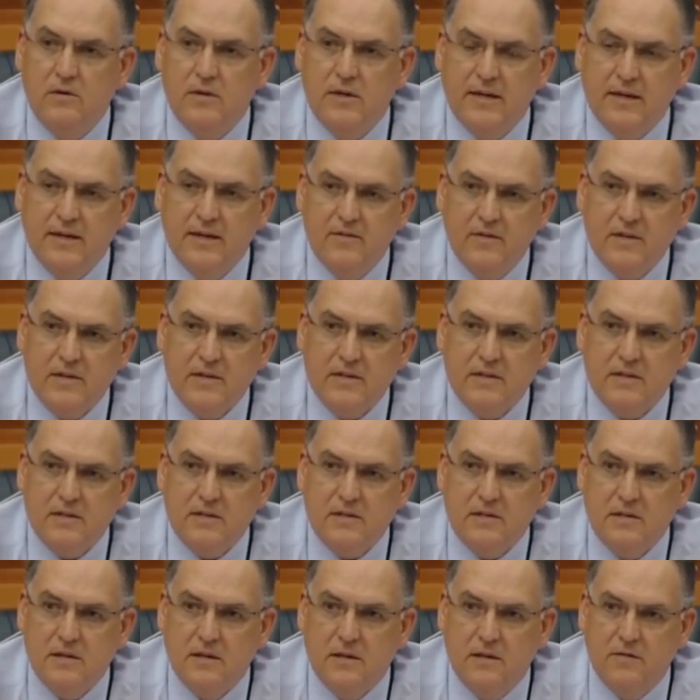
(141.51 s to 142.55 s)
to give
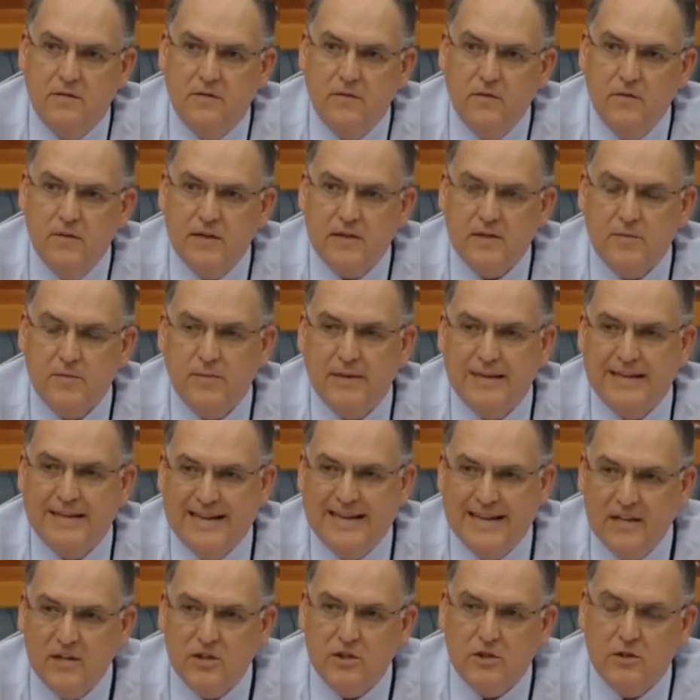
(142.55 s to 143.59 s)
us a full
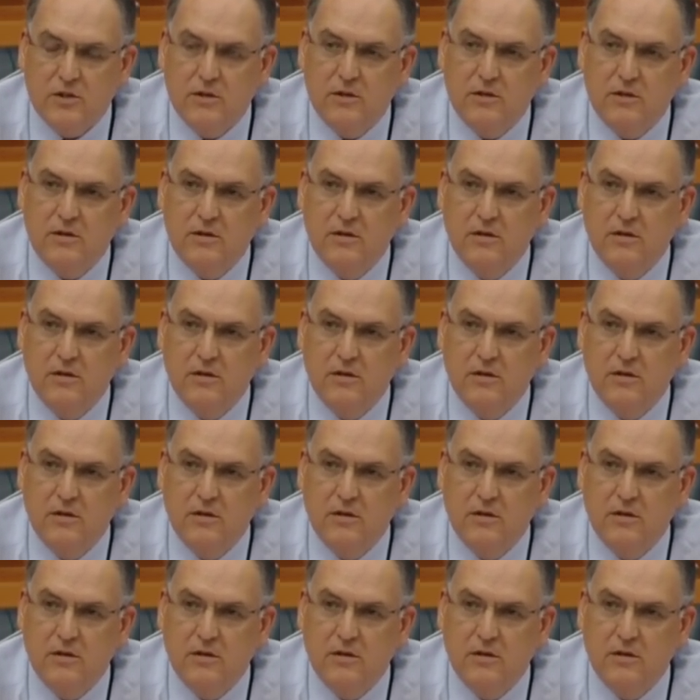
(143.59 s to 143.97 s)
explanation.